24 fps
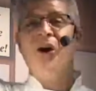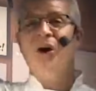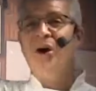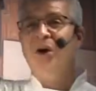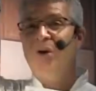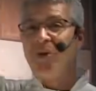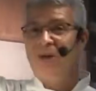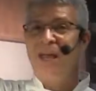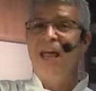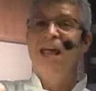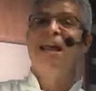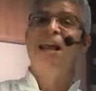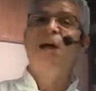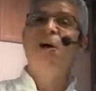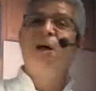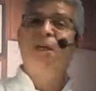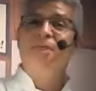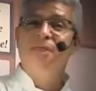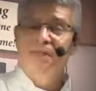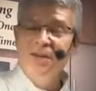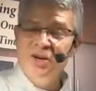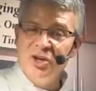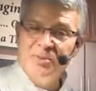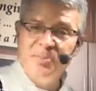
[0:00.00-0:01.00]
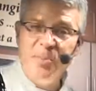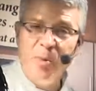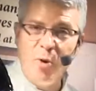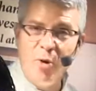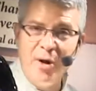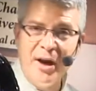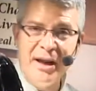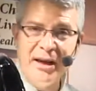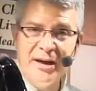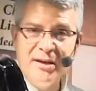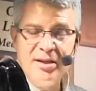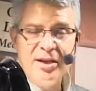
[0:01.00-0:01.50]
Okay, now at this
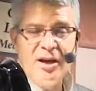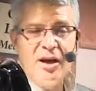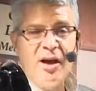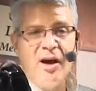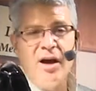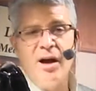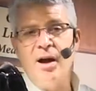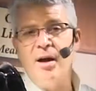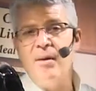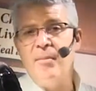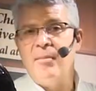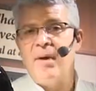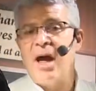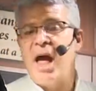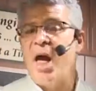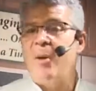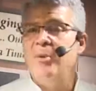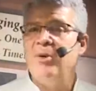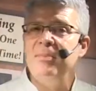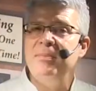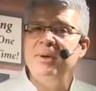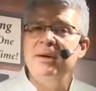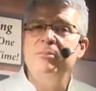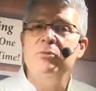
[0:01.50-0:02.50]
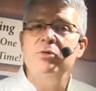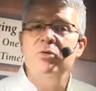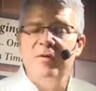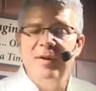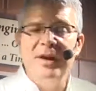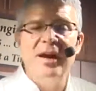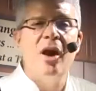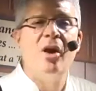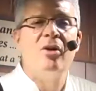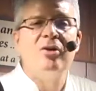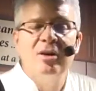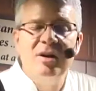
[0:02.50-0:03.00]
point, I would be
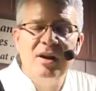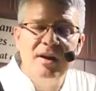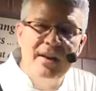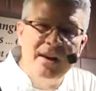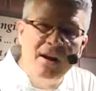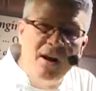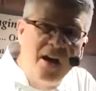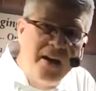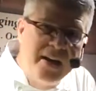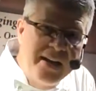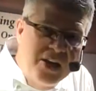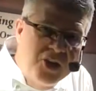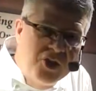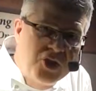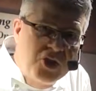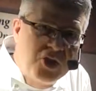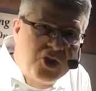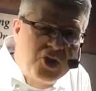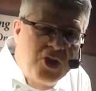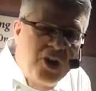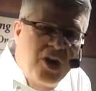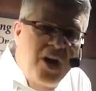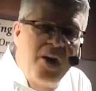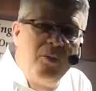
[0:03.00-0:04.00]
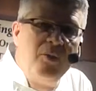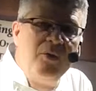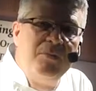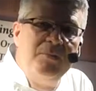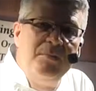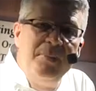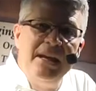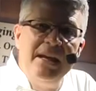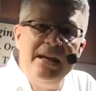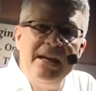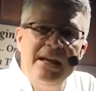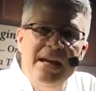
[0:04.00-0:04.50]
moving out into the audience, and I would
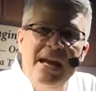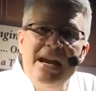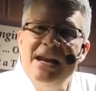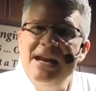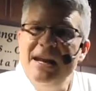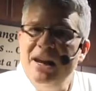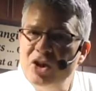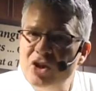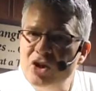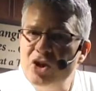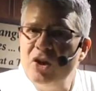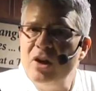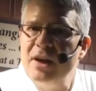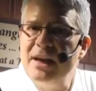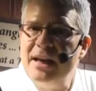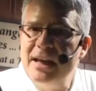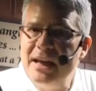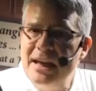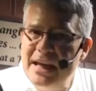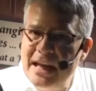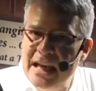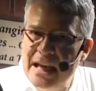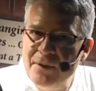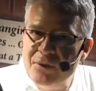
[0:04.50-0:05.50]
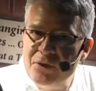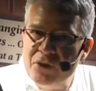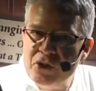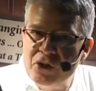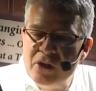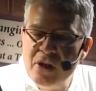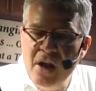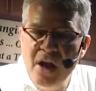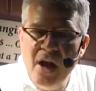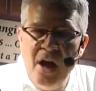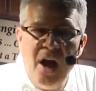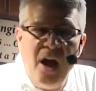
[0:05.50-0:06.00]
be initialing
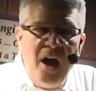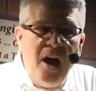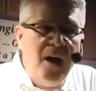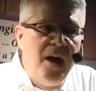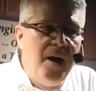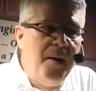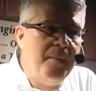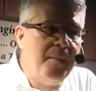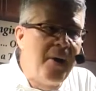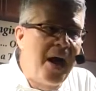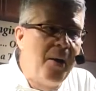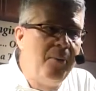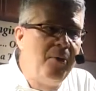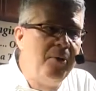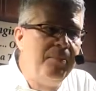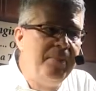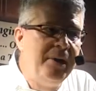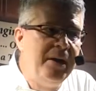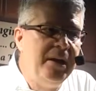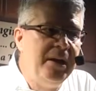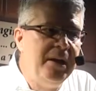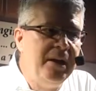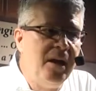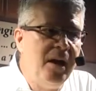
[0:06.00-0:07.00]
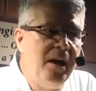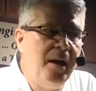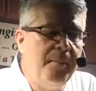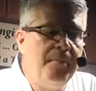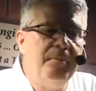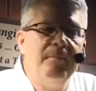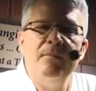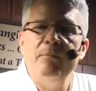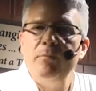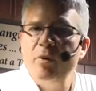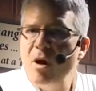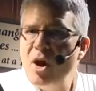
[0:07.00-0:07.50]
gifts. I would be
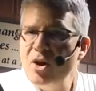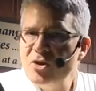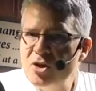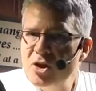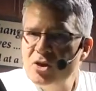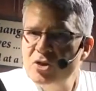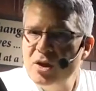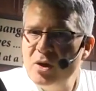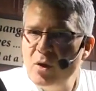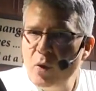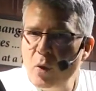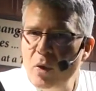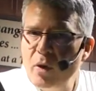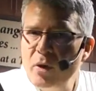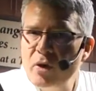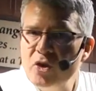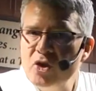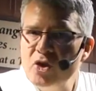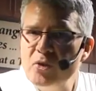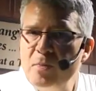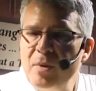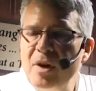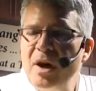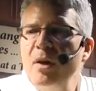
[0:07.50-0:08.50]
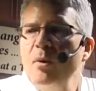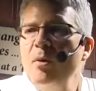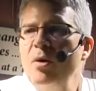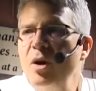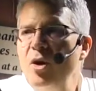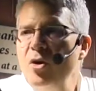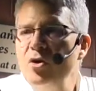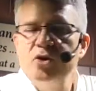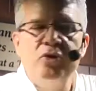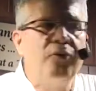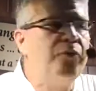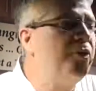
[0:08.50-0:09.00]
processing orders, but I would
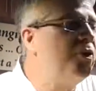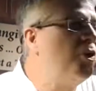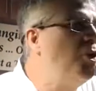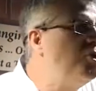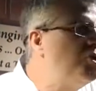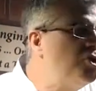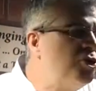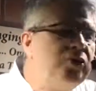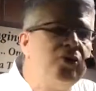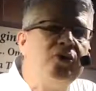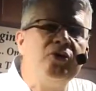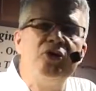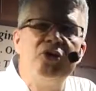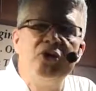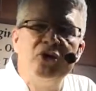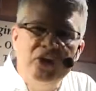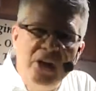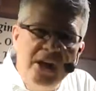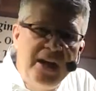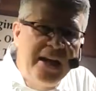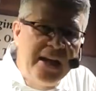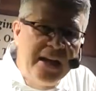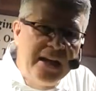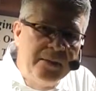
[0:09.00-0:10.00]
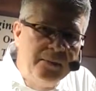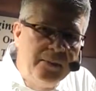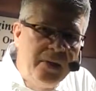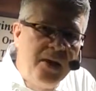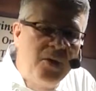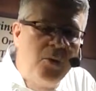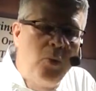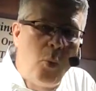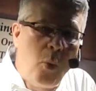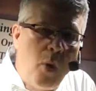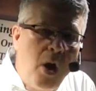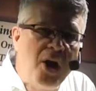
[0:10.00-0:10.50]
also, for those still sitting
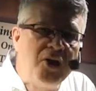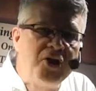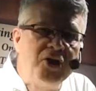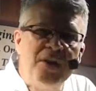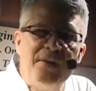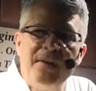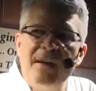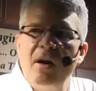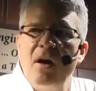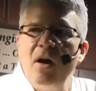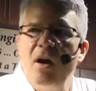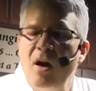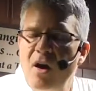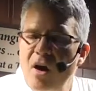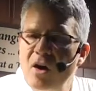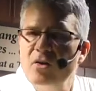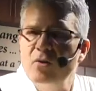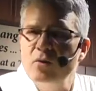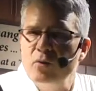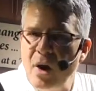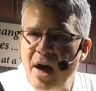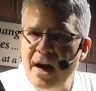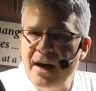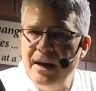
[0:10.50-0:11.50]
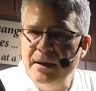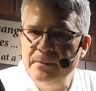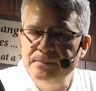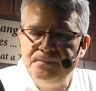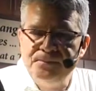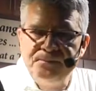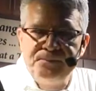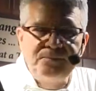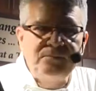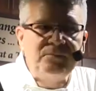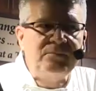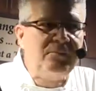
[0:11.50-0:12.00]
and watching that aren't writing,
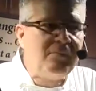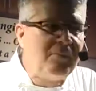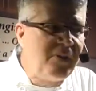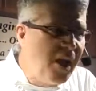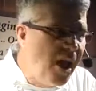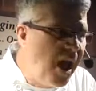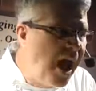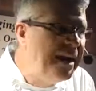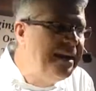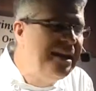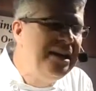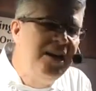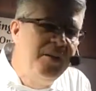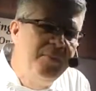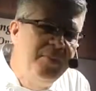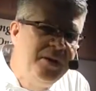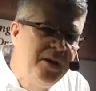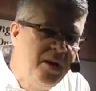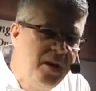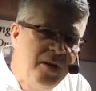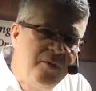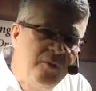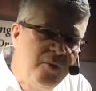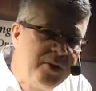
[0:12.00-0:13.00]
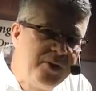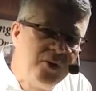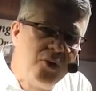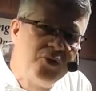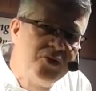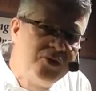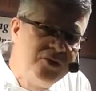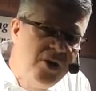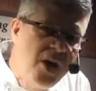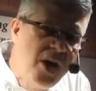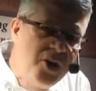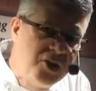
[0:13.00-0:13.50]
I need to be delivering
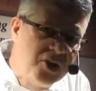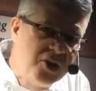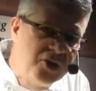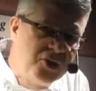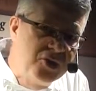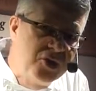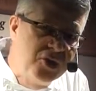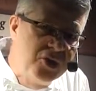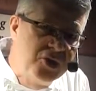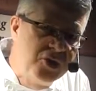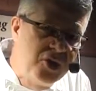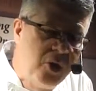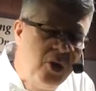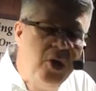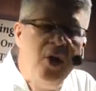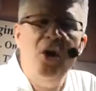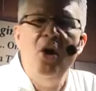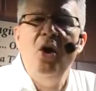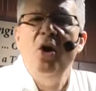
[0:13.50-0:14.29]
those nudges. And so